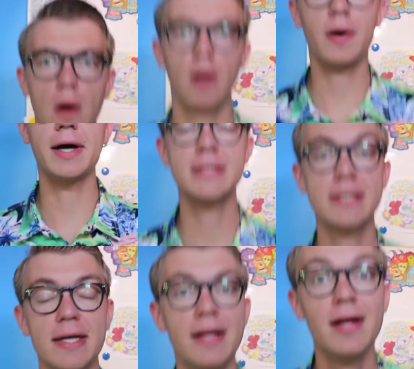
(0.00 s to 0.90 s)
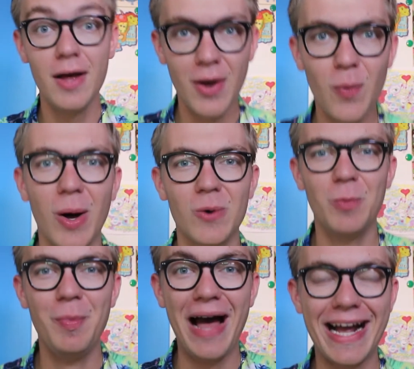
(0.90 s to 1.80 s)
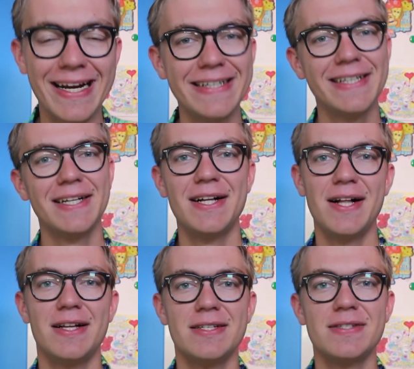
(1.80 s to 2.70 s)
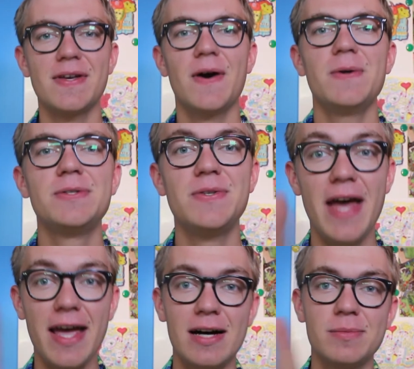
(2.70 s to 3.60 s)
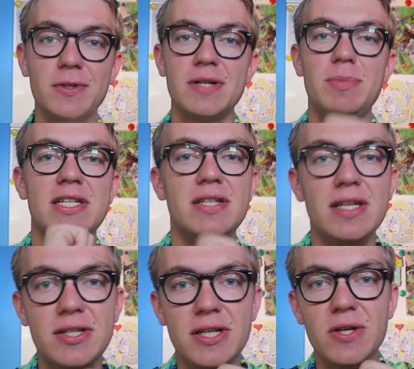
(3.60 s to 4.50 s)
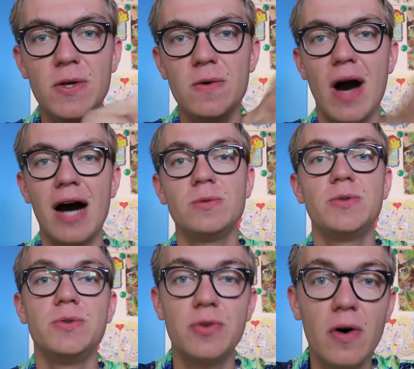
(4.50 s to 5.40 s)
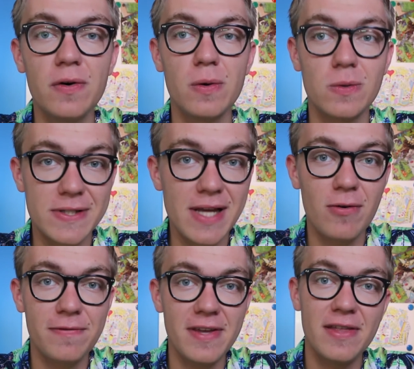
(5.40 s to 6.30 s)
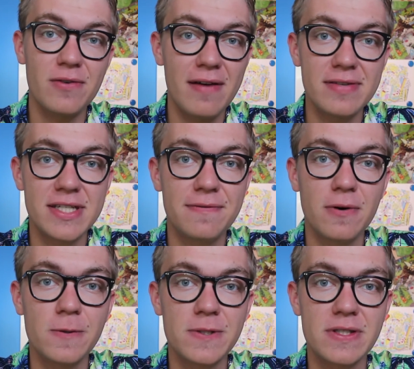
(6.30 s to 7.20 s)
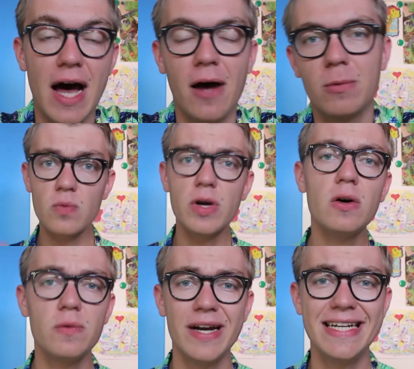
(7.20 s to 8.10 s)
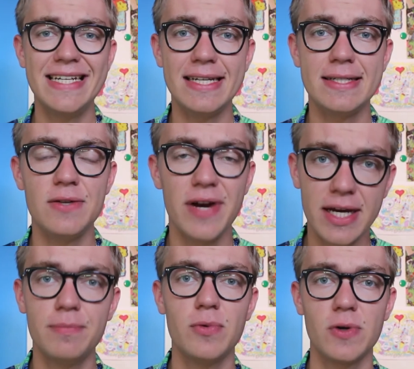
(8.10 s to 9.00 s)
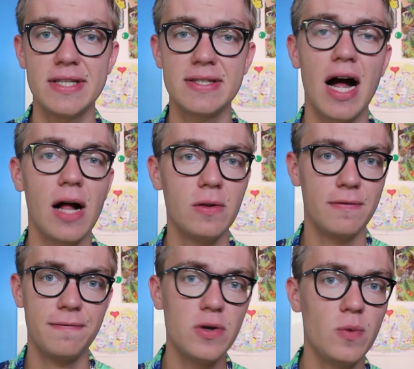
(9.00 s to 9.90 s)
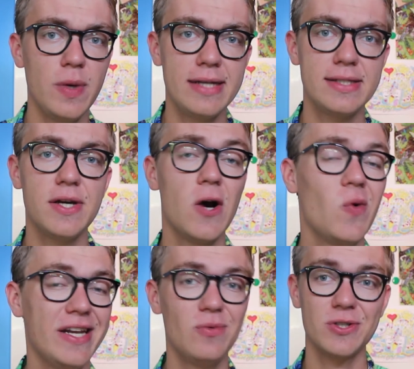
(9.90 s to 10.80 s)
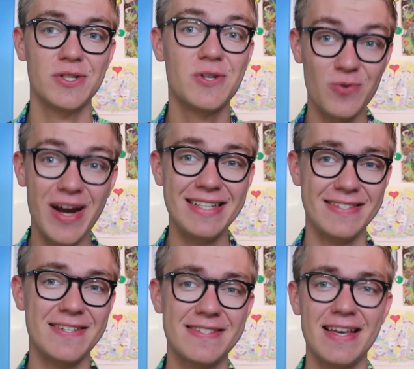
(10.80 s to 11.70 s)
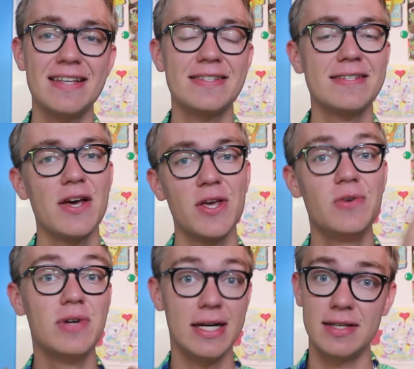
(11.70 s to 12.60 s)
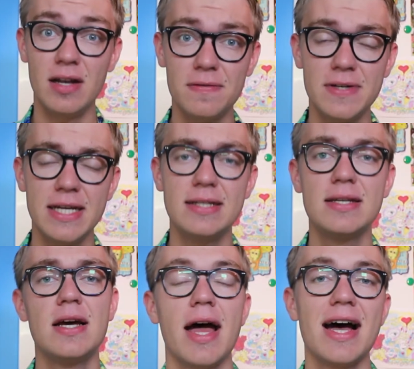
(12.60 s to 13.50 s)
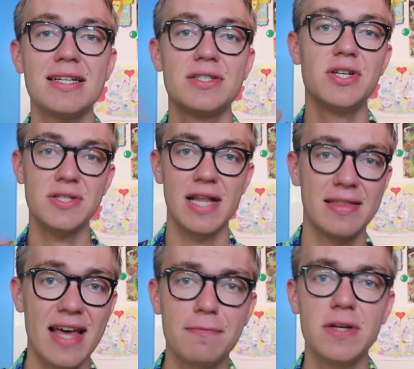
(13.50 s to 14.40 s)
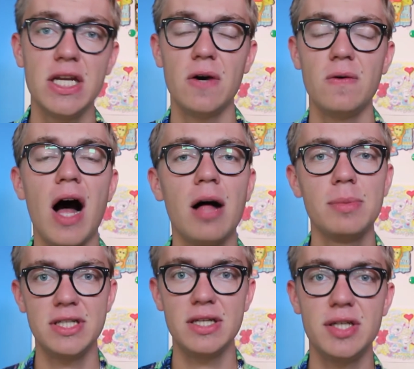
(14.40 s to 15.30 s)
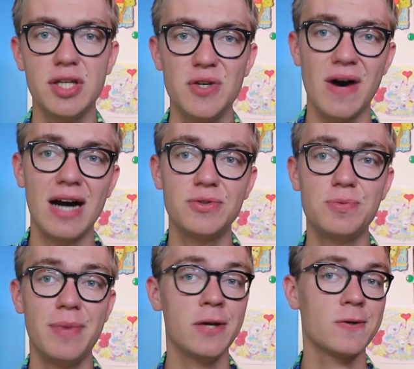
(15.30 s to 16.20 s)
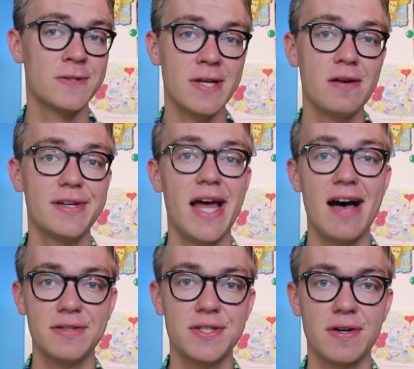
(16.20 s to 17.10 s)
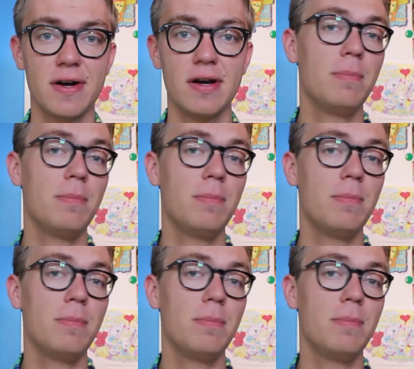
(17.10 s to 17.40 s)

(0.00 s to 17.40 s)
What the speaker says: Alright, welcome back. So today I'm gonna be teaching you how to draw yourself in the Gravity Falls style. We already did the Rick and Morty style a few weeks ago and it was a great success. You guys loved it. And just like that video, I'll be teaching you how to make yourself an avatar.